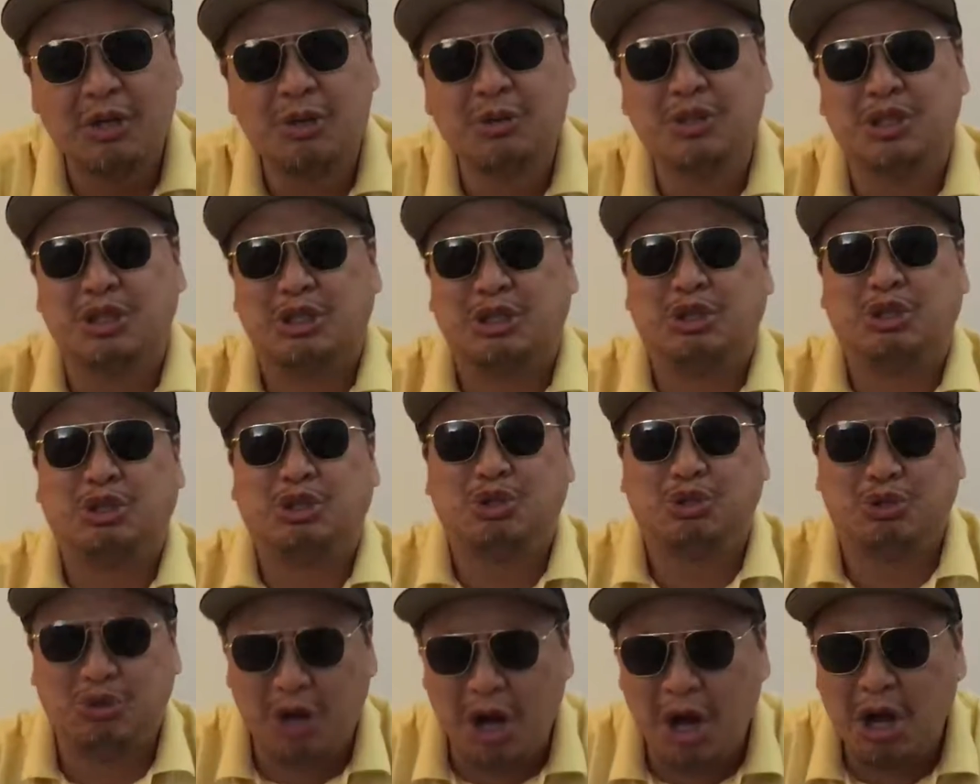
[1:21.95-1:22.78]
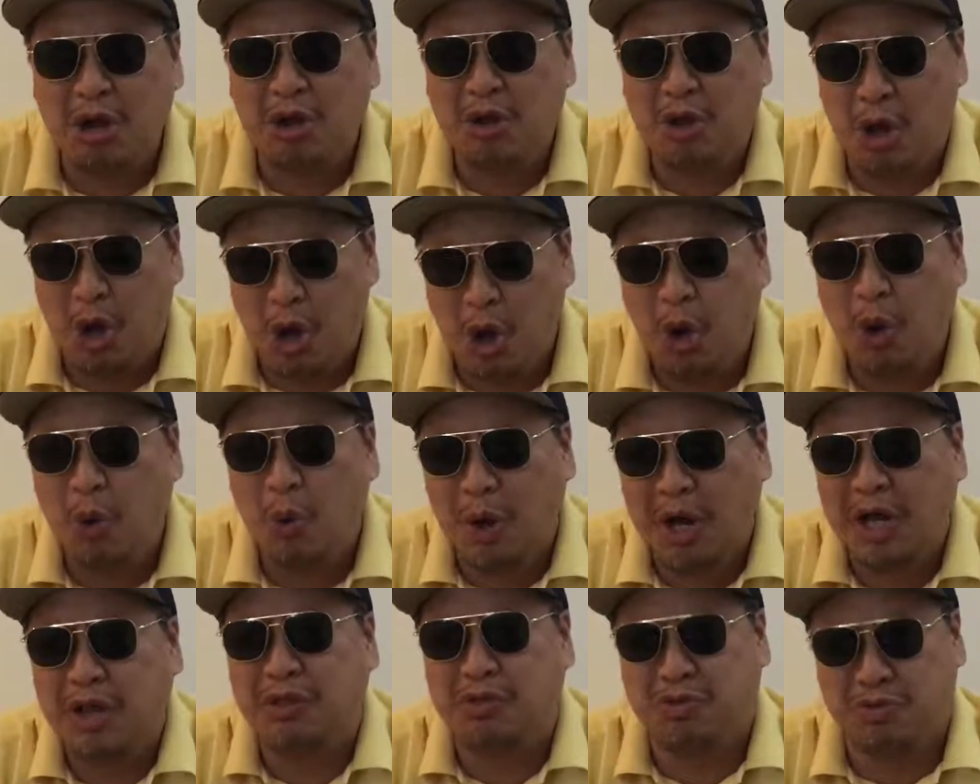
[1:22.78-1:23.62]
It was a struggle the whole
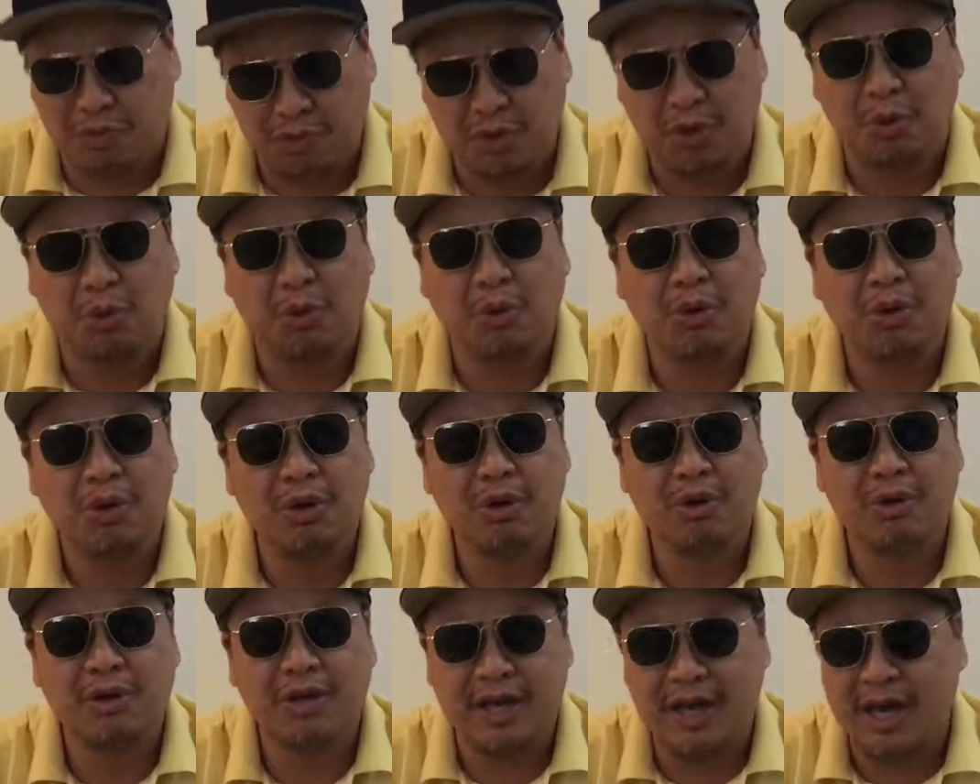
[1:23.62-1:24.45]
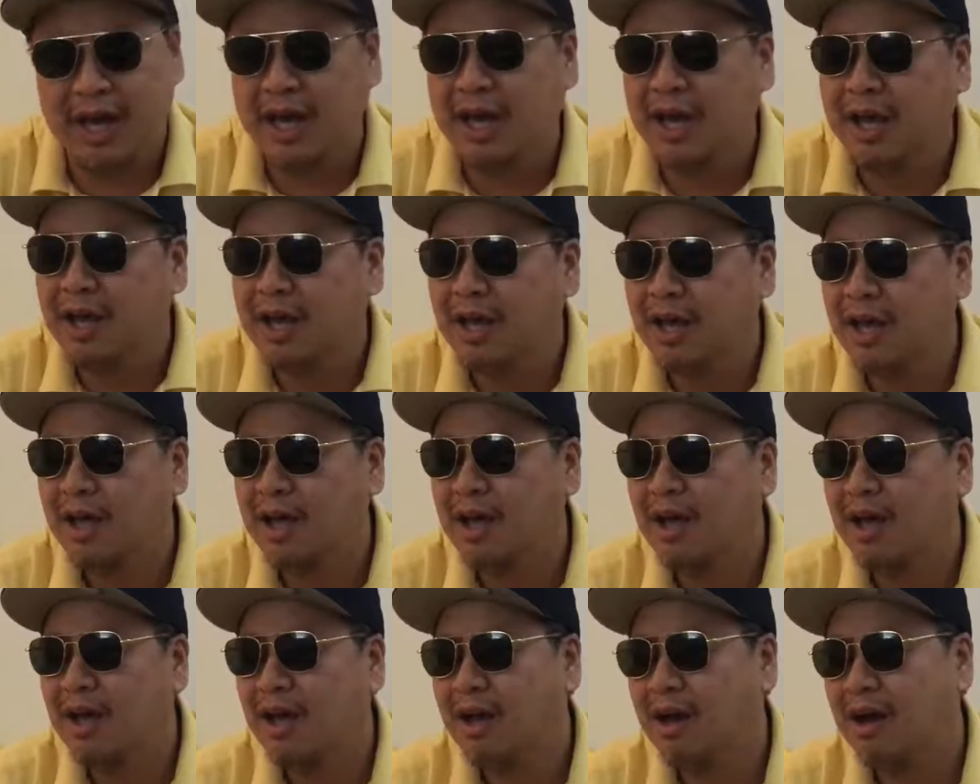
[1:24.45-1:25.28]
way through, okay?
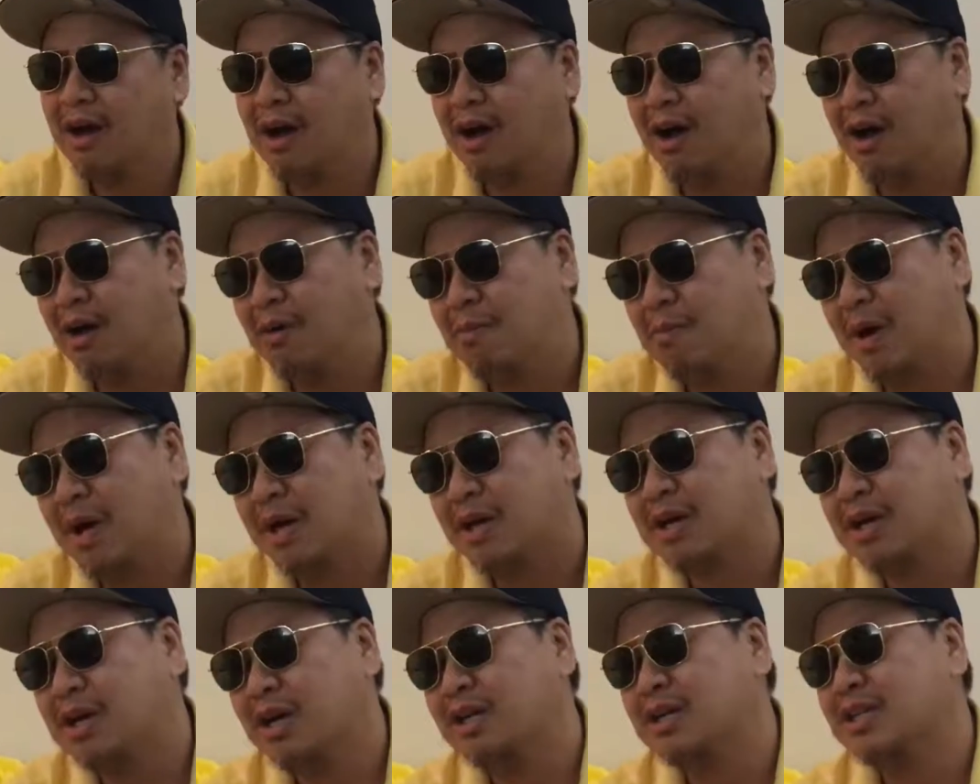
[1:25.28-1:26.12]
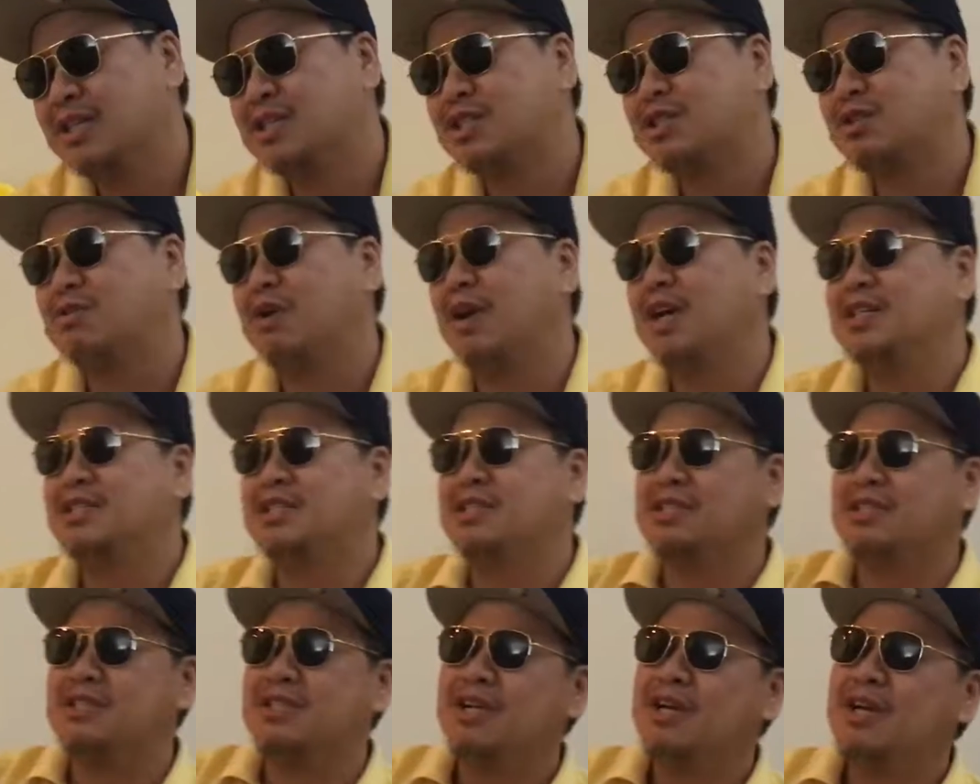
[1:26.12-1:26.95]
Oh, my goodness
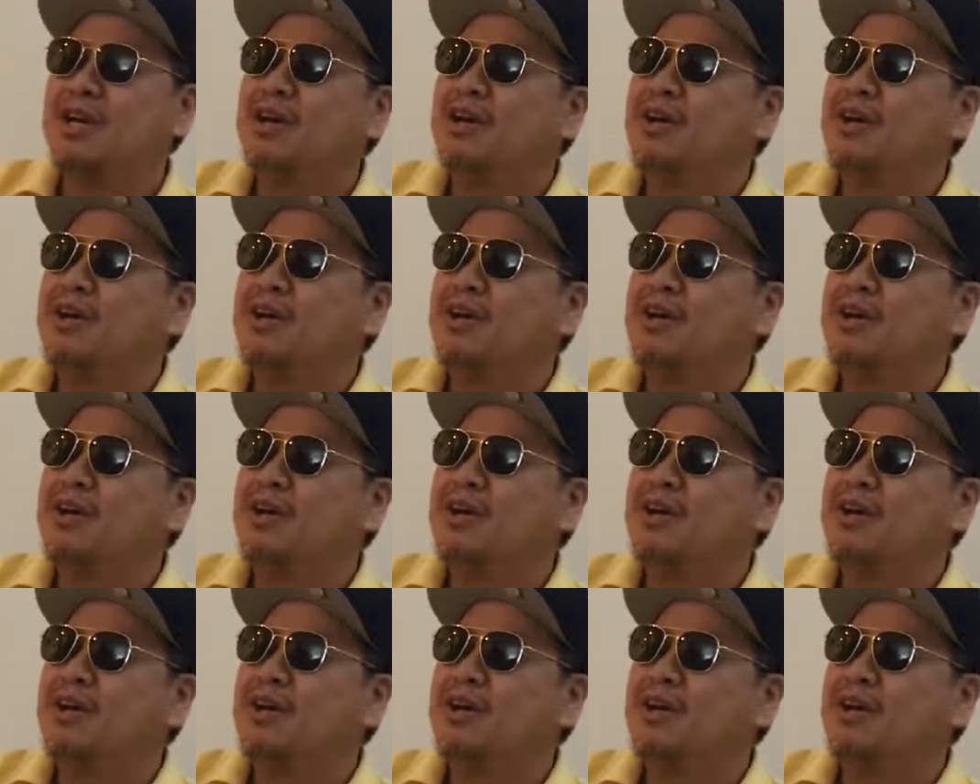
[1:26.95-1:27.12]
gracious.